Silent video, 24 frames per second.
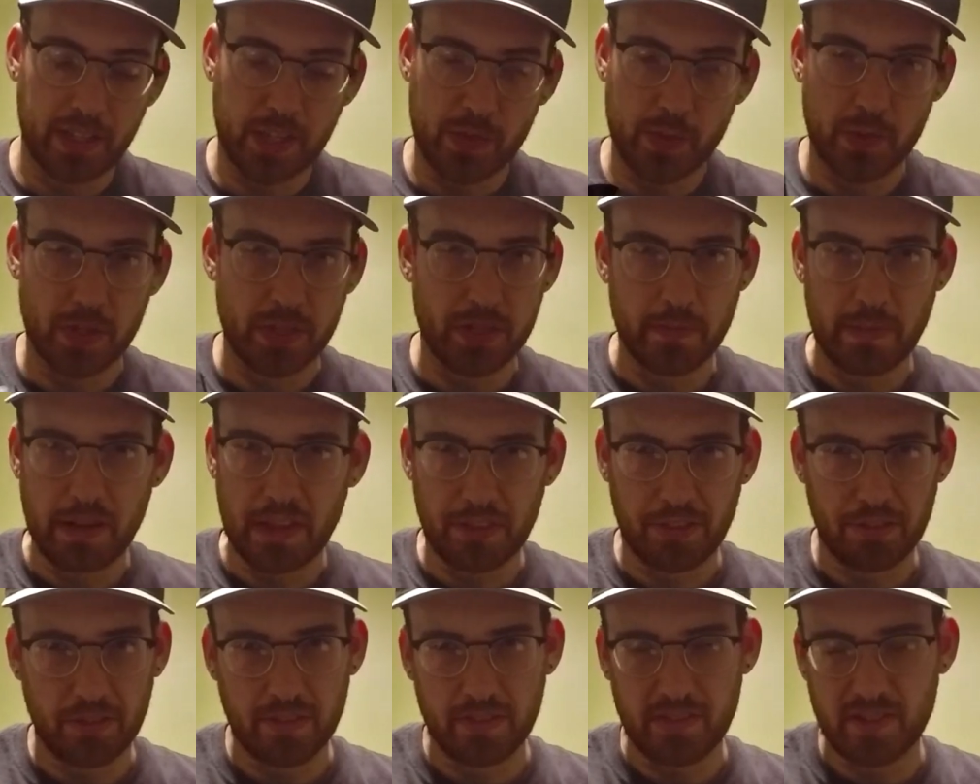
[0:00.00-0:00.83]
This was
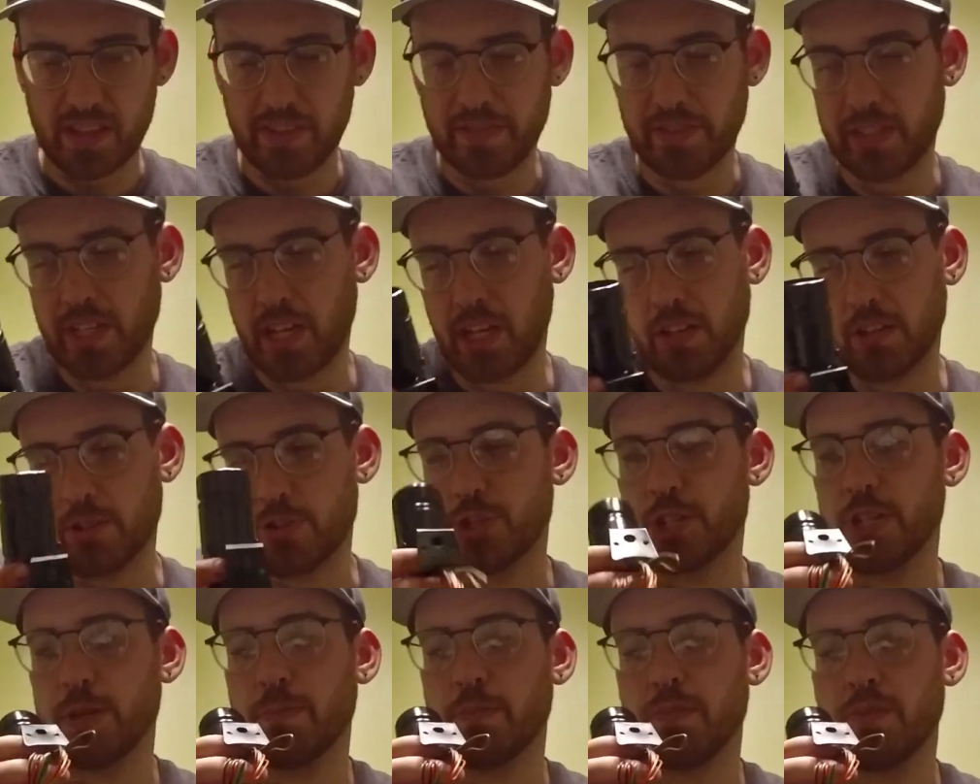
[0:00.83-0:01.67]
about $37
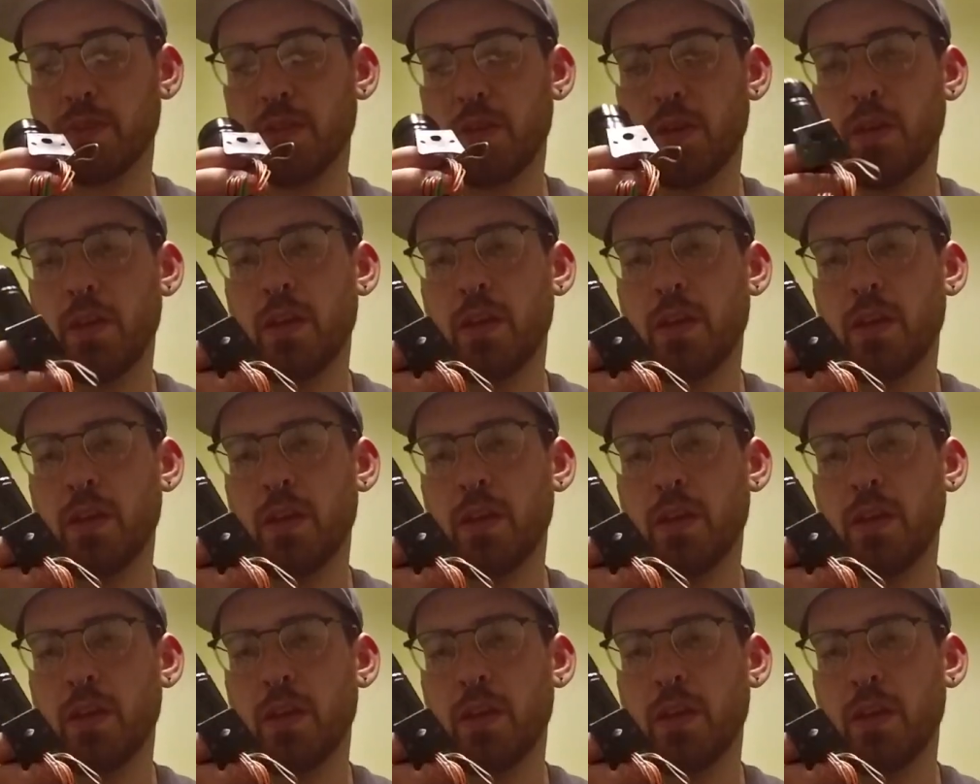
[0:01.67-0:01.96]
shipped.